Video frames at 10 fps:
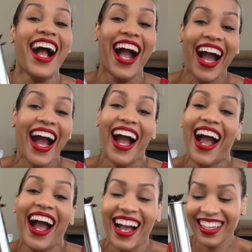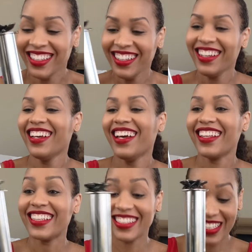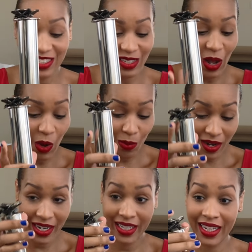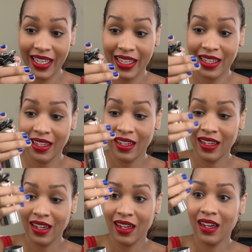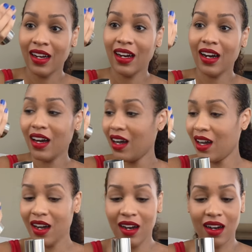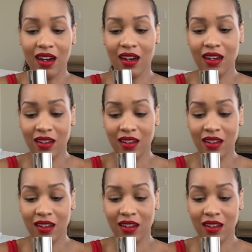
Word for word: Ah! This is so pretty. Oh.